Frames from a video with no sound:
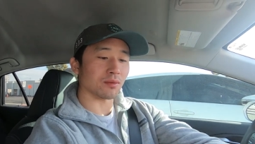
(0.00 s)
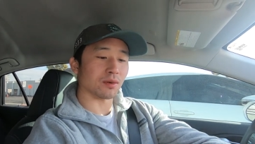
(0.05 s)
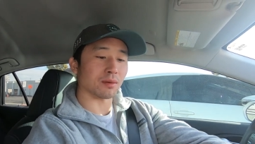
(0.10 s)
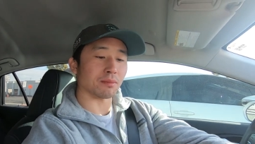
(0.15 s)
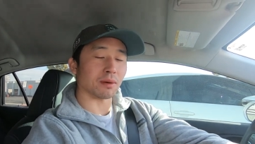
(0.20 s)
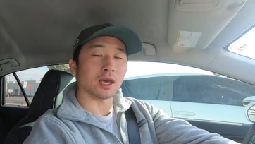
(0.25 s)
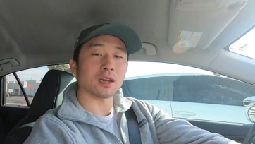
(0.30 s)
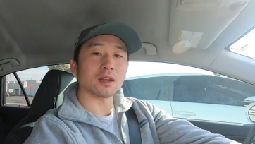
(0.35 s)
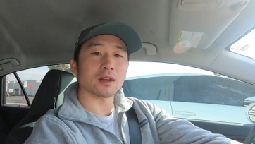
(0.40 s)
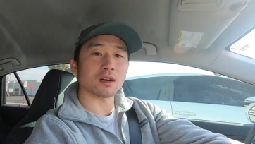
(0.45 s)
We
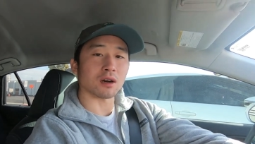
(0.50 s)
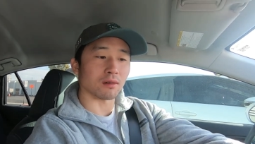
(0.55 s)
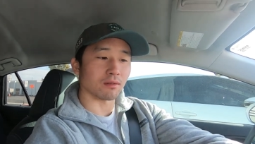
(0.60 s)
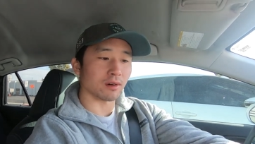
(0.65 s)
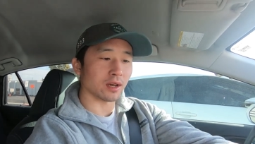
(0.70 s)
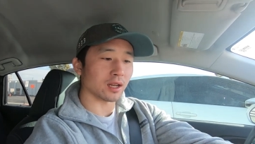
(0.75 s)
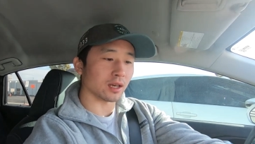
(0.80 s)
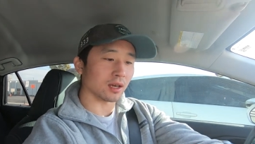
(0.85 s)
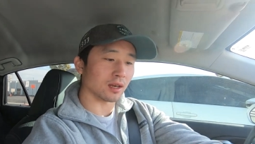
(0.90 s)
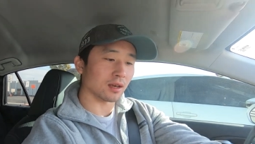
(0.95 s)
paid it
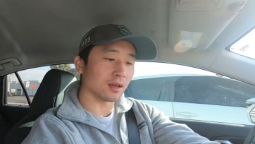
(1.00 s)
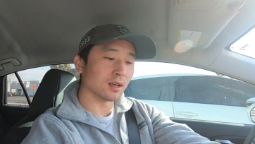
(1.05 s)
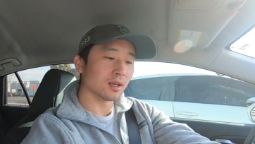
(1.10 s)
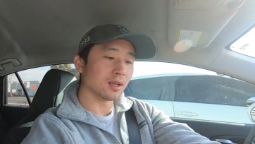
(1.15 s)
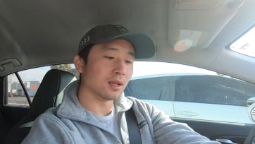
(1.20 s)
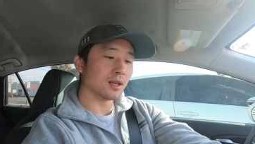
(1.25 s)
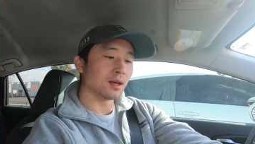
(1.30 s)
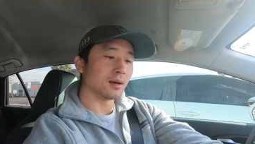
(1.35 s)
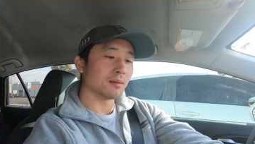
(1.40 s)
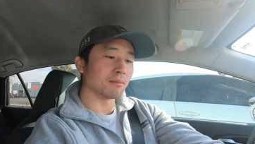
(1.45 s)
already,
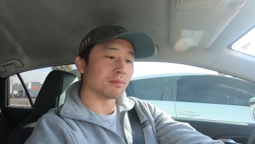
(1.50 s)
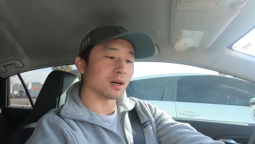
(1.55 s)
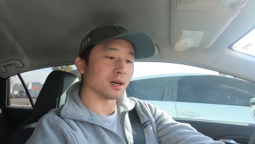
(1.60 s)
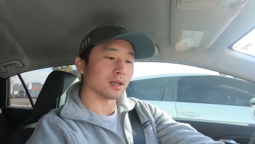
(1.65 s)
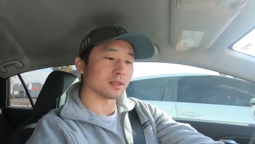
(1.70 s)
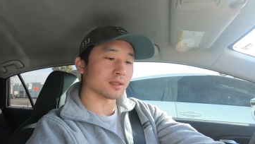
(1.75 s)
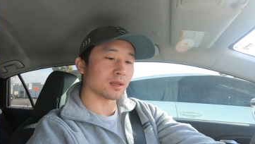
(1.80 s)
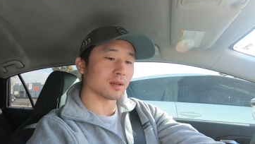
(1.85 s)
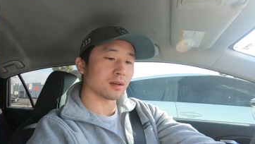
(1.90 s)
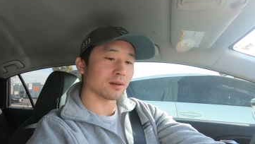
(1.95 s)

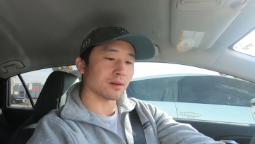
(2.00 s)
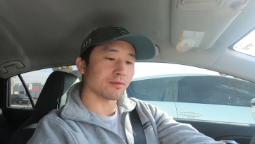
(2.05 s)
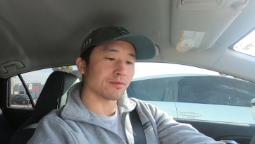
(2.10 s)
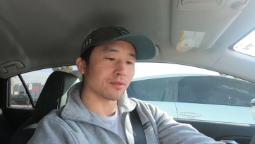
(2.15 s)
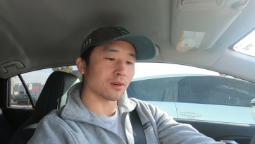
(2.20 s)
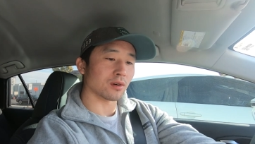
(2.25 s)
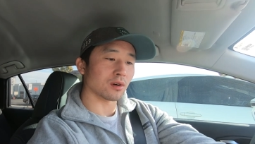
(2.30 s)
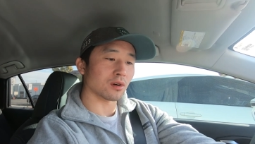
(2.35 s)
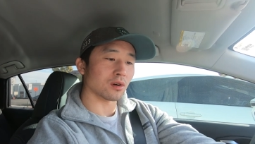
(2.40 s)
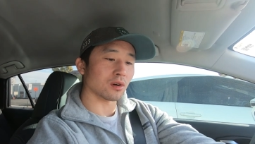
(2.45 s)
but
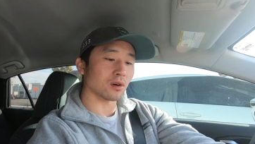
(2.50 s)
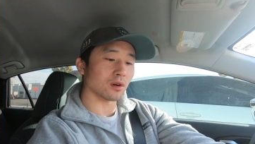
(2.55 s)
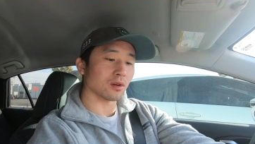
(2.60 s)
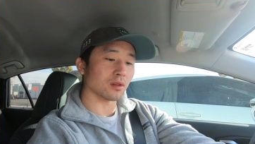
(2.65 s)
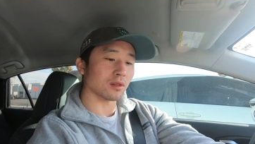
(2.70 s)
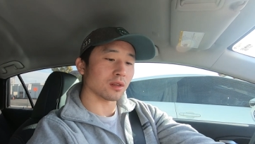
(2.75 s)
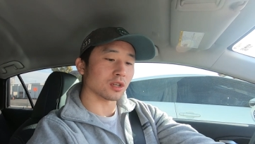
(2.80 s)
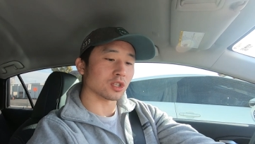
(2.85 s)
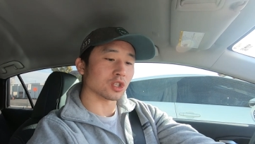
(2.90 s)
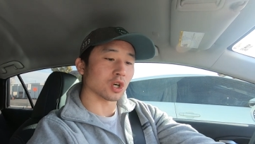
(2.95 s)
for
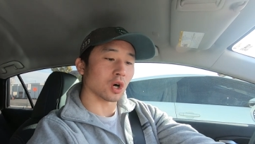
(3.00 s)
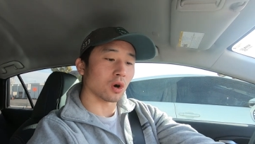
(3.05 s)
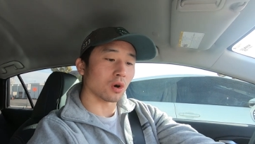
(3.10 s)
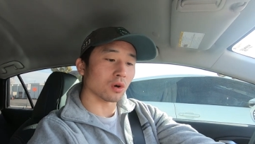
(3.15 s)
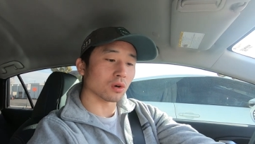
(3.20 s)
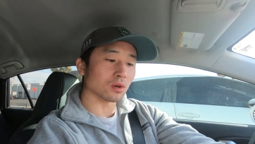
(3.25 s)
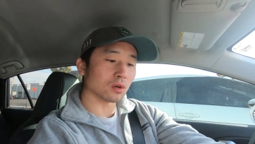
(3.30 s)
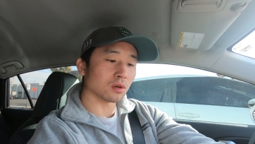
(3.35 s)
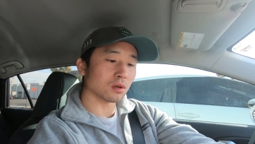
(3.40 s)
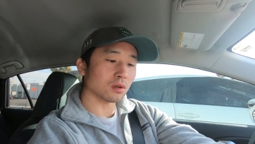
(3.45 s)
the
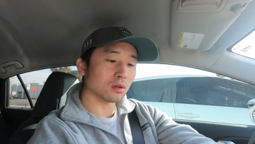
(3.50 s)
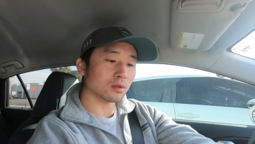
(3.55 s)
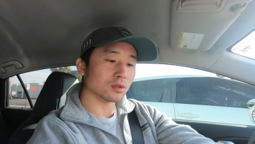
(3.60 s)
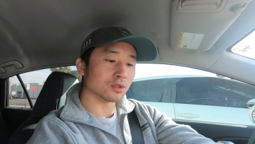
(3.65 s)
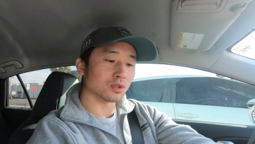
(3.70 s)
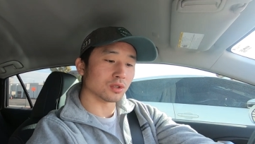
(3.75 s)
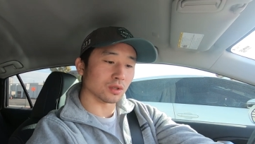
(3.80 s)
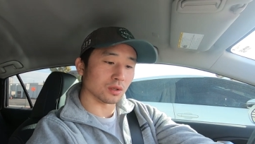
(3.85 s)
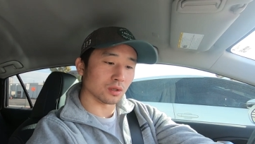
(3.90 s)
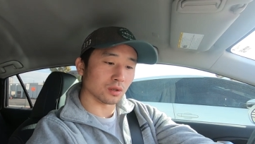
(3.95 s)
total
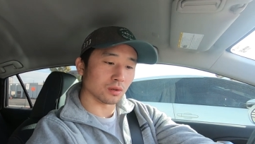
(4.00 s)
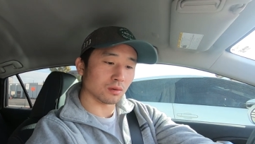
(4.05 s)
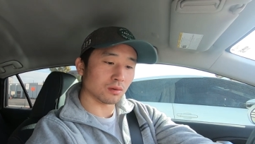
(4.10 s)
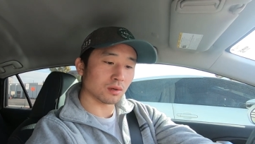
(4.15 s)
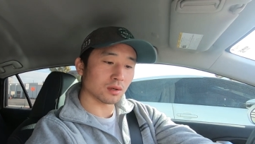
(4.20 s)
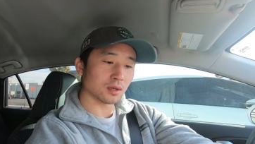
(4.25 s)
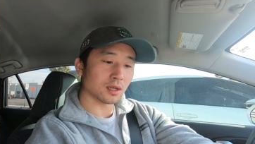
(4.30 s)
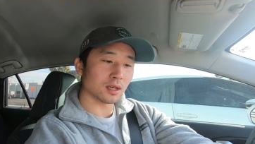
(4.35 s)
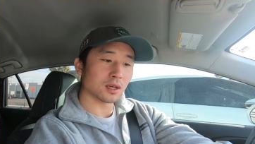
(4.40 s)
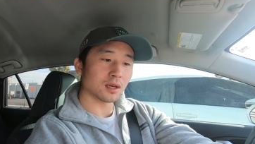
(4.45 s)

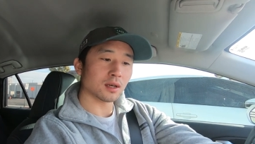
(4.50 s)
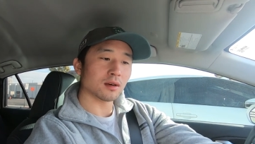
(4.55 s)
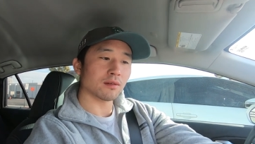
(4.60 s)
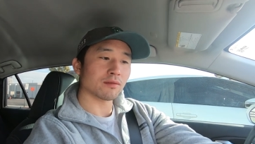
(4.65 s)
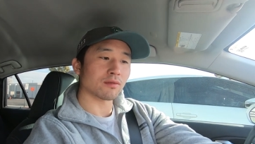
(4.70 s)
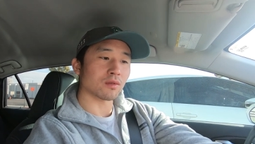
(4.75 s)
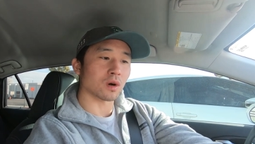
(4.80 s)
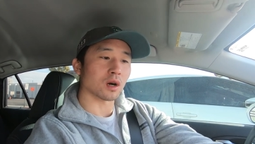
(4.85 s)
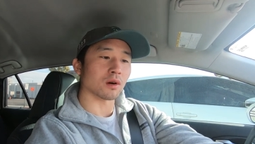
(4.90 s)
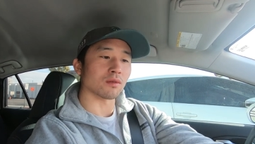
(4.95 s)
due
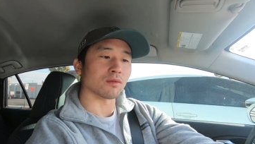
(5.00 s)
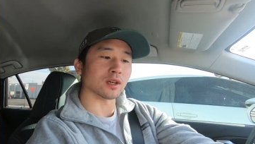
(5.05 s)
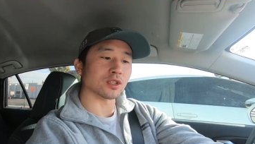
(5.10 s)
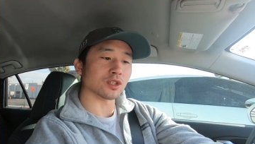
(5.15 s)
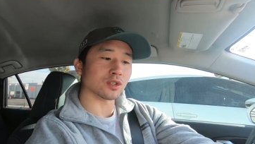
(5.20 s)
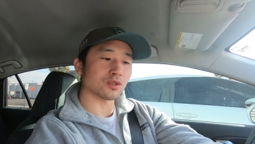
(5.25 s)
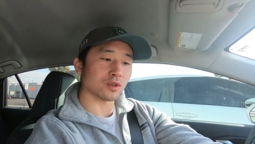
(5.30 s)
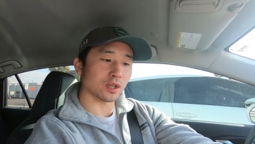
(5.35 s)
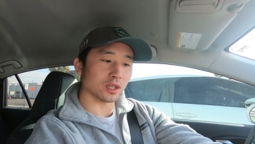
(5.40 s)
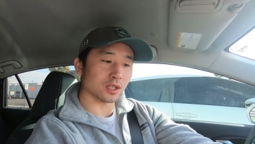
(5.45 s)
for our
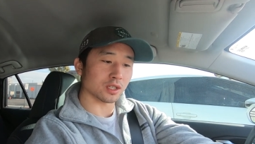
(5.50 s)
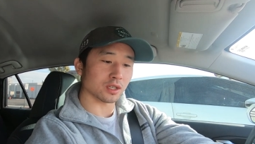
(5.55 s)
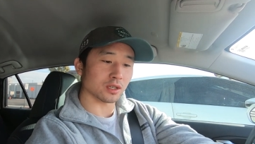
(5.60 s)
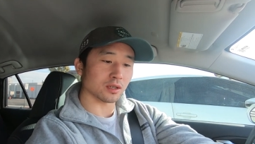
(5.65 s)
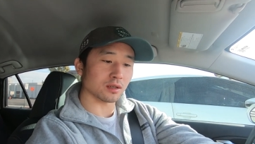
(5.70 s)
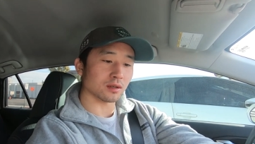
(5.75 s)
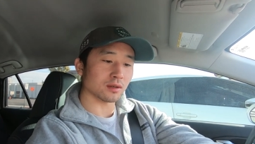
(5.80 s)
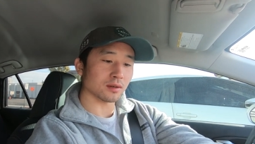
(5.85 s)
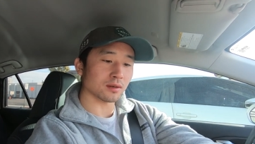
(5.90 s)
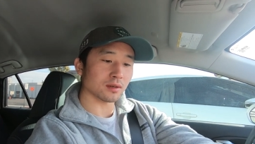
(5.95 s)

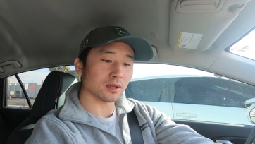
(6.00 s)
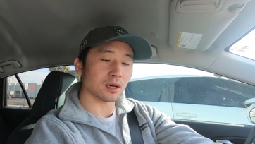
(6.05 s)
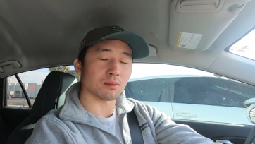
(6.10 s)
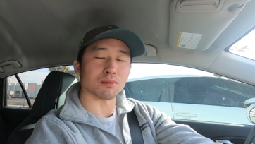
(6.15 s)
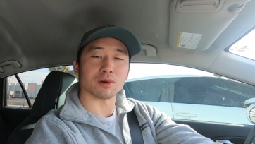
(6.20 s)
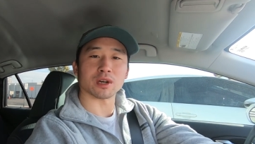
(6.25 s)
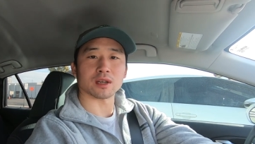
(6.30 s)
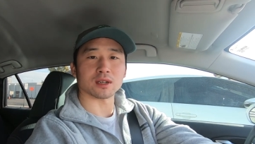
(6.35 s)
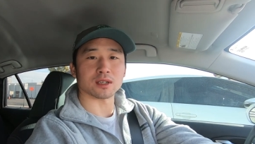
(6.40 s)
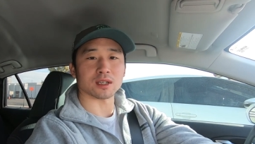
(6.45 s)
registration, I'll
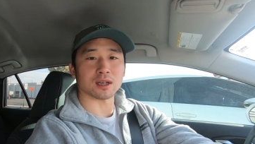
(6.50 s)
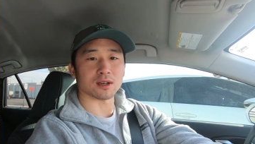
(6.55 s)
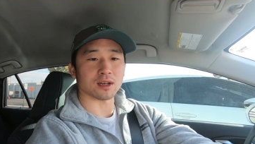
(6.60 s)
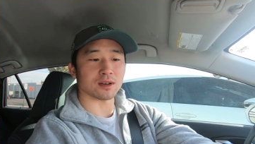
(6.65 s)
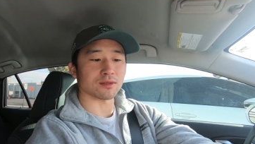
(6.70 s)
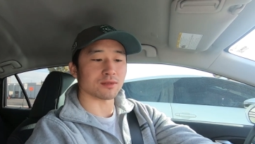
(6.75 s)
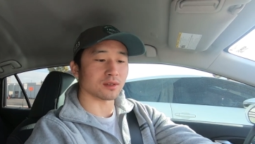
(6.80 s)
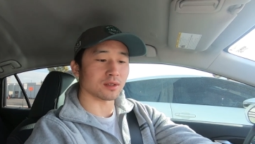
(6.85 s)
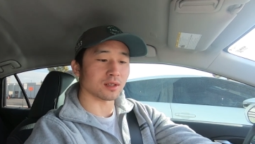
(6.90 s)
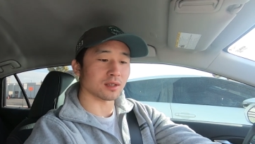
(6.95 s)
break it down after